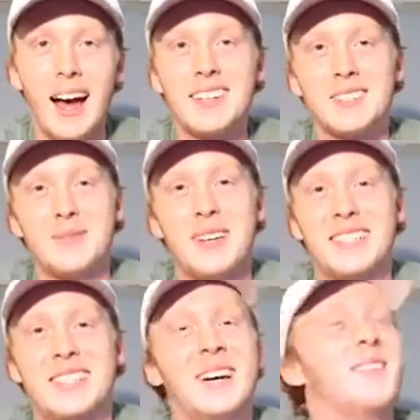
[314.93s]
I just
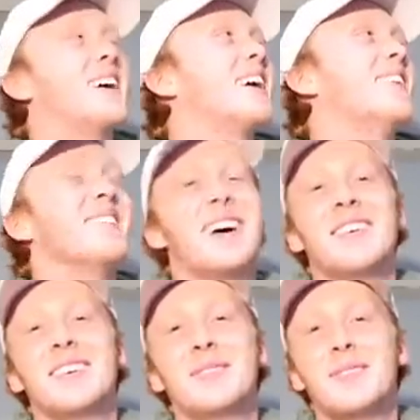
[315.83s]
messed up. I can't remember how
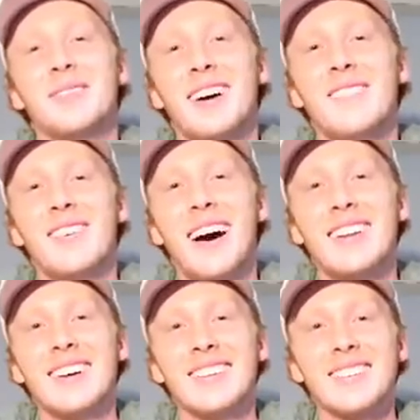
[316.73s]
many people
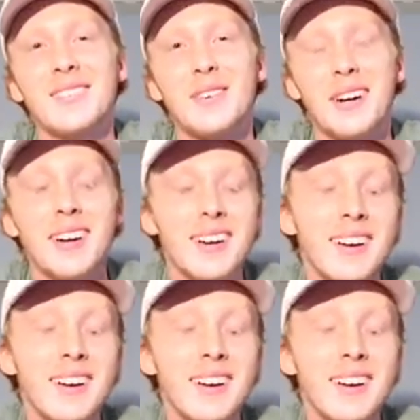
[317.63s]
I've done so far.